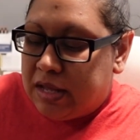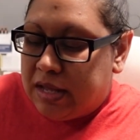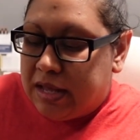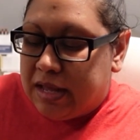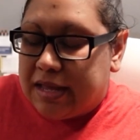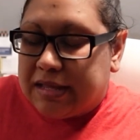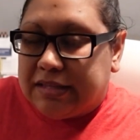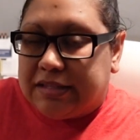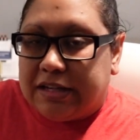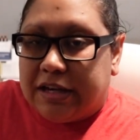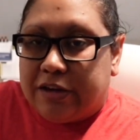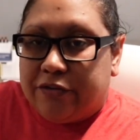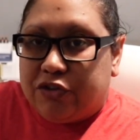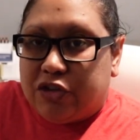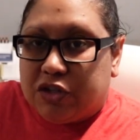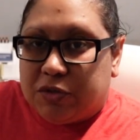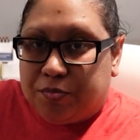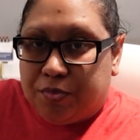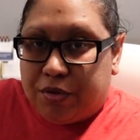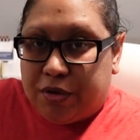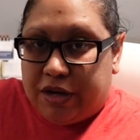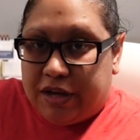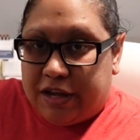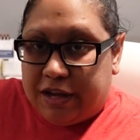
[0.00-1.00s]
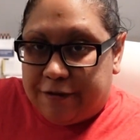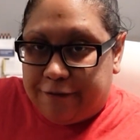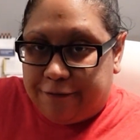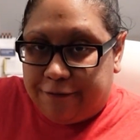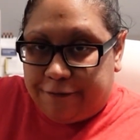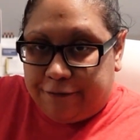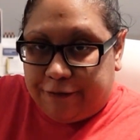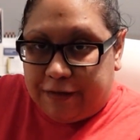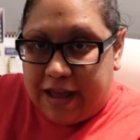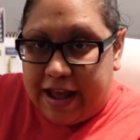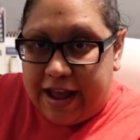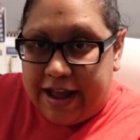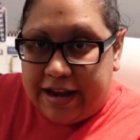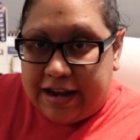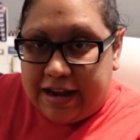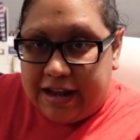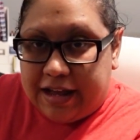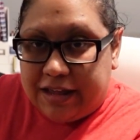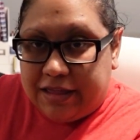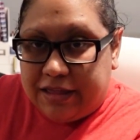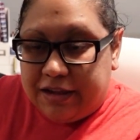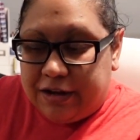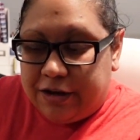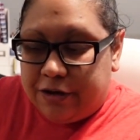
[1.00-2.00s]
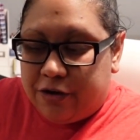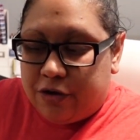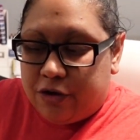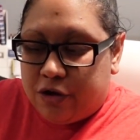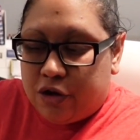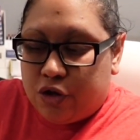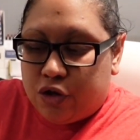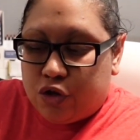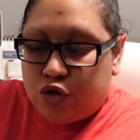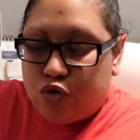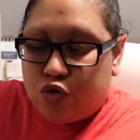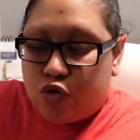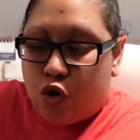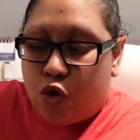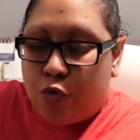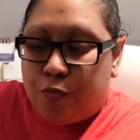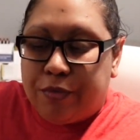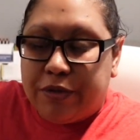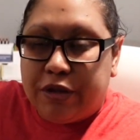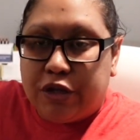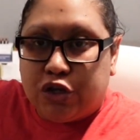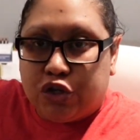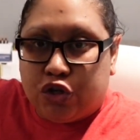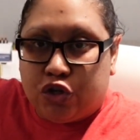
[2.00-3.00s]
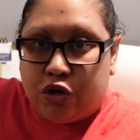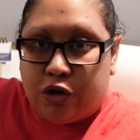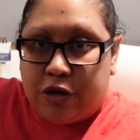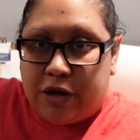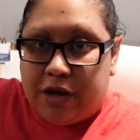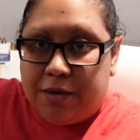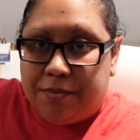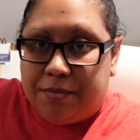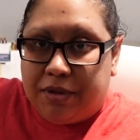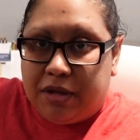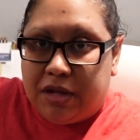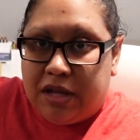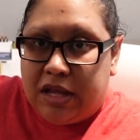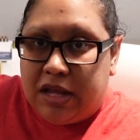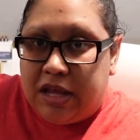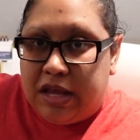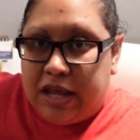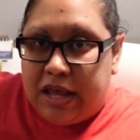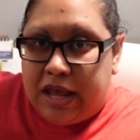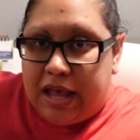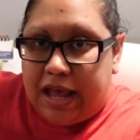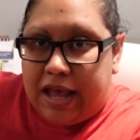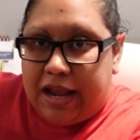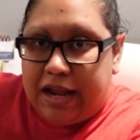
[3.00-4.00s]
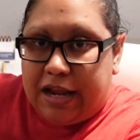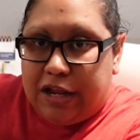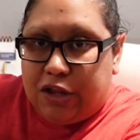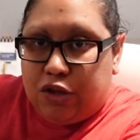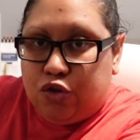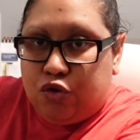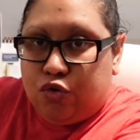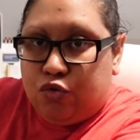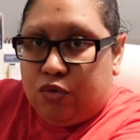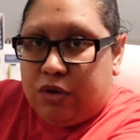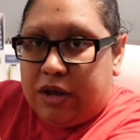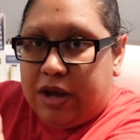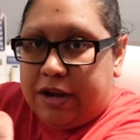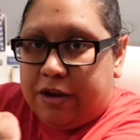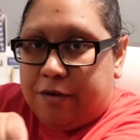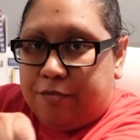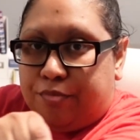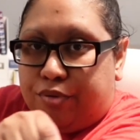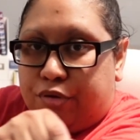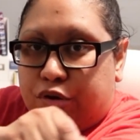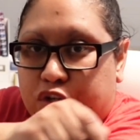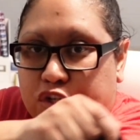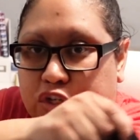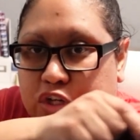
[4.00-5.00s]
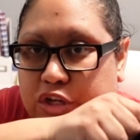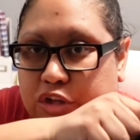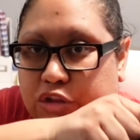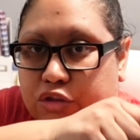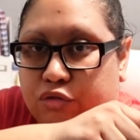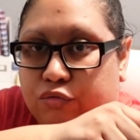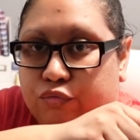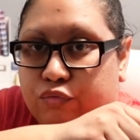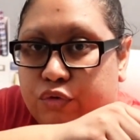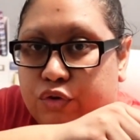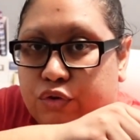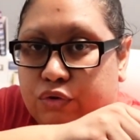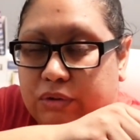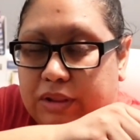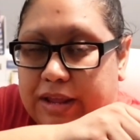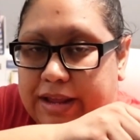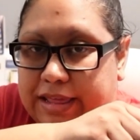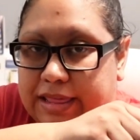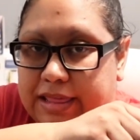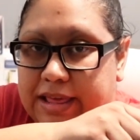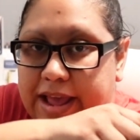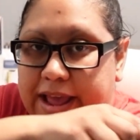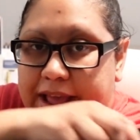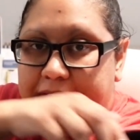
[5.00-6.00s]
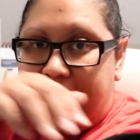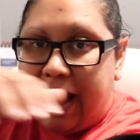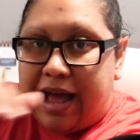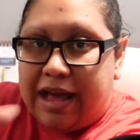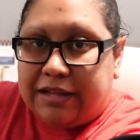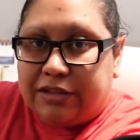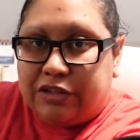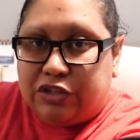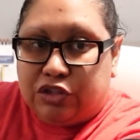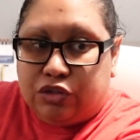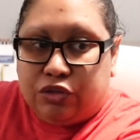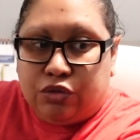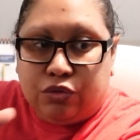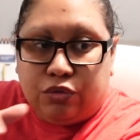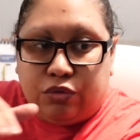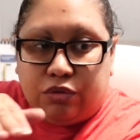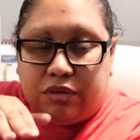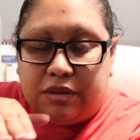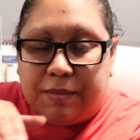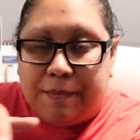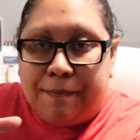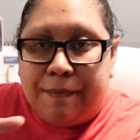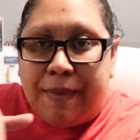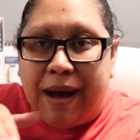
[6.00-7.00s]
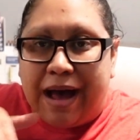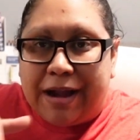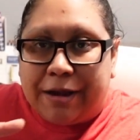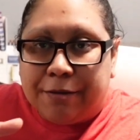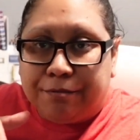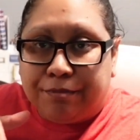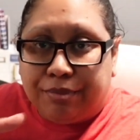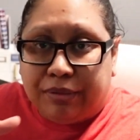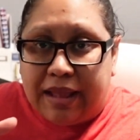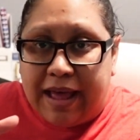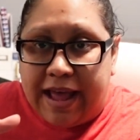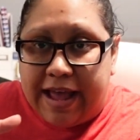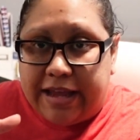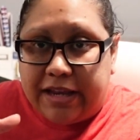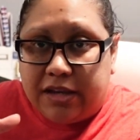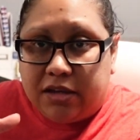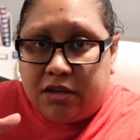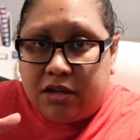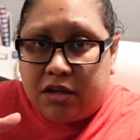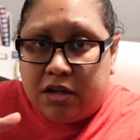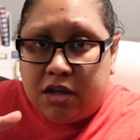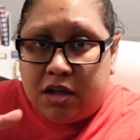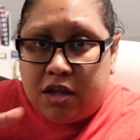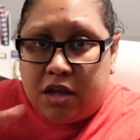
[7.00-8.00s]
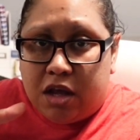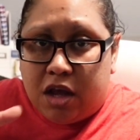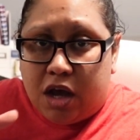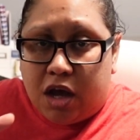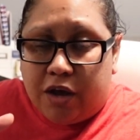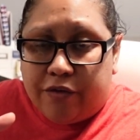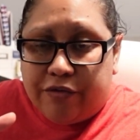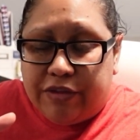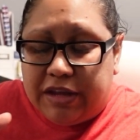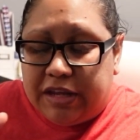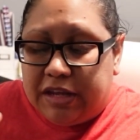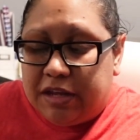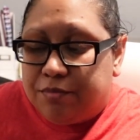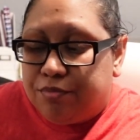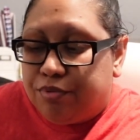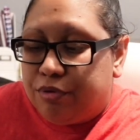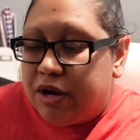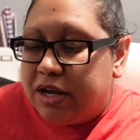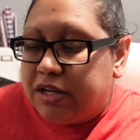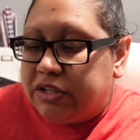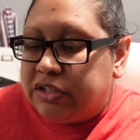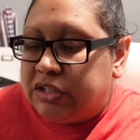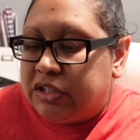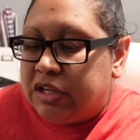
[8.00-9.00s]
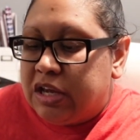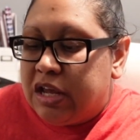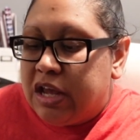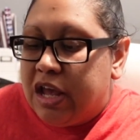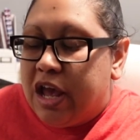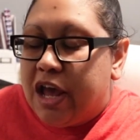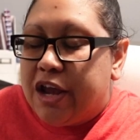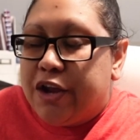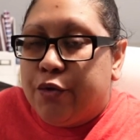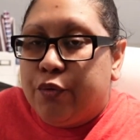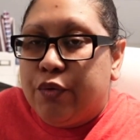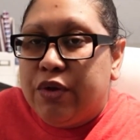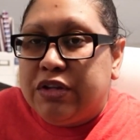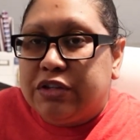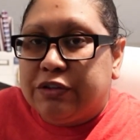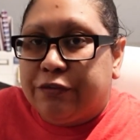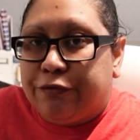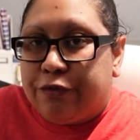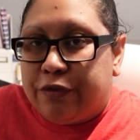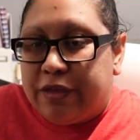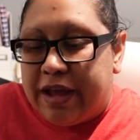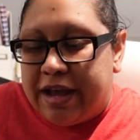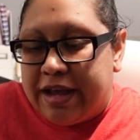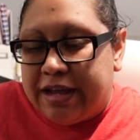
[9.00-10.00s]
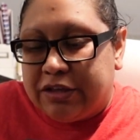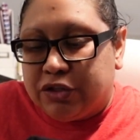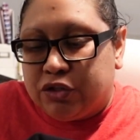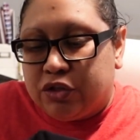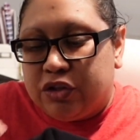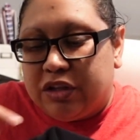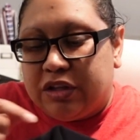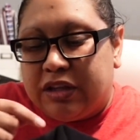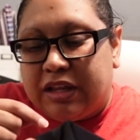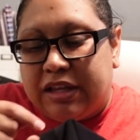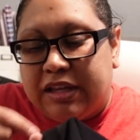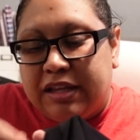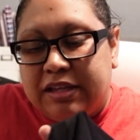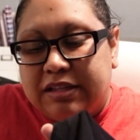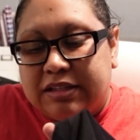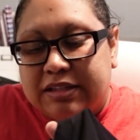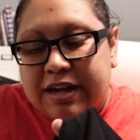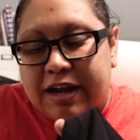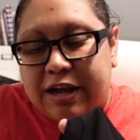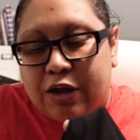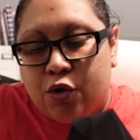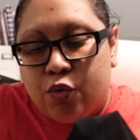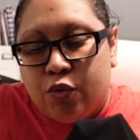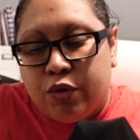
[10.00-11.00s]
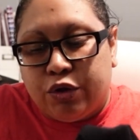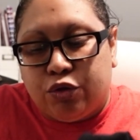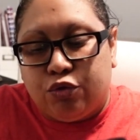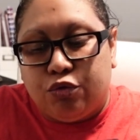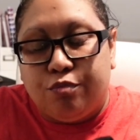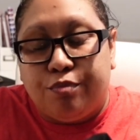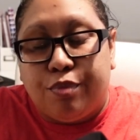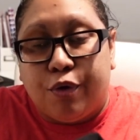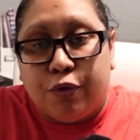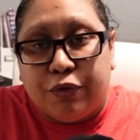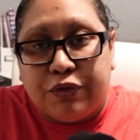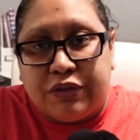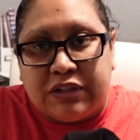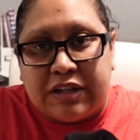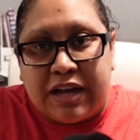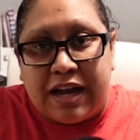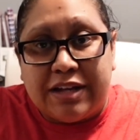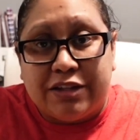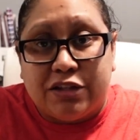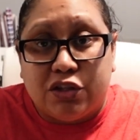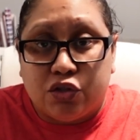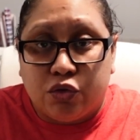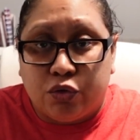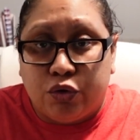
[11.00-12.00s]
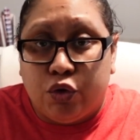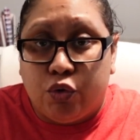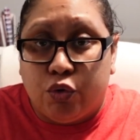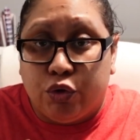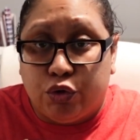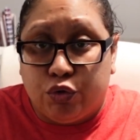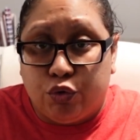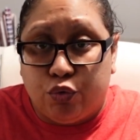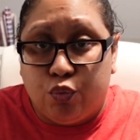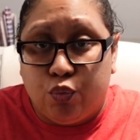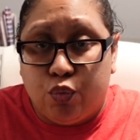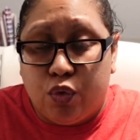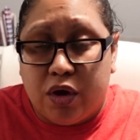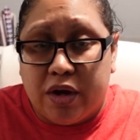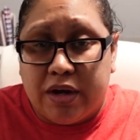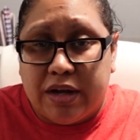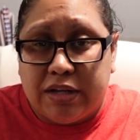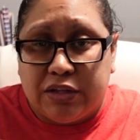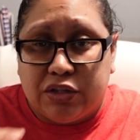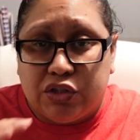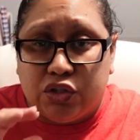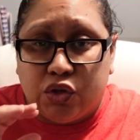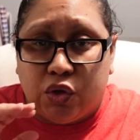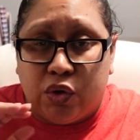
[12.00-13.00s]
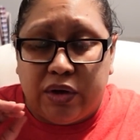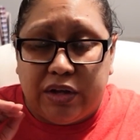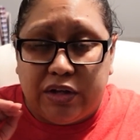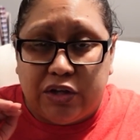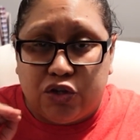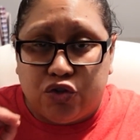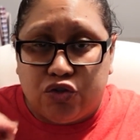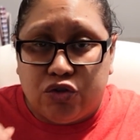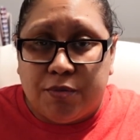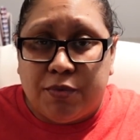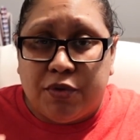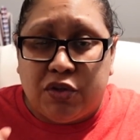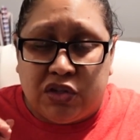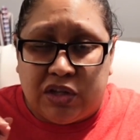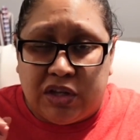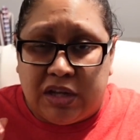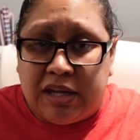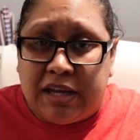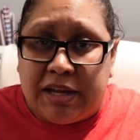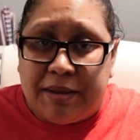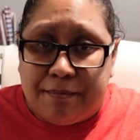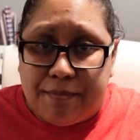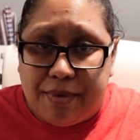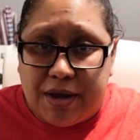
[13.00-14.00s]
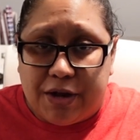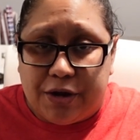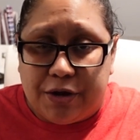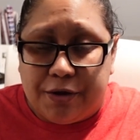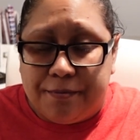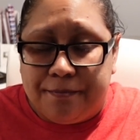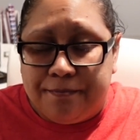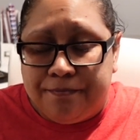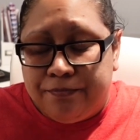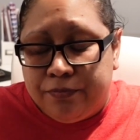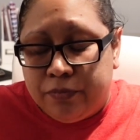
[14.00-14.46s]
instead of just putting it flat on there, you open the shirt up and then you kind of push it through like that onto the bottom platen of the heat press. And the reason for that is so that the heat's not going through both sides, it's only going through one, and so it distributes the heat better.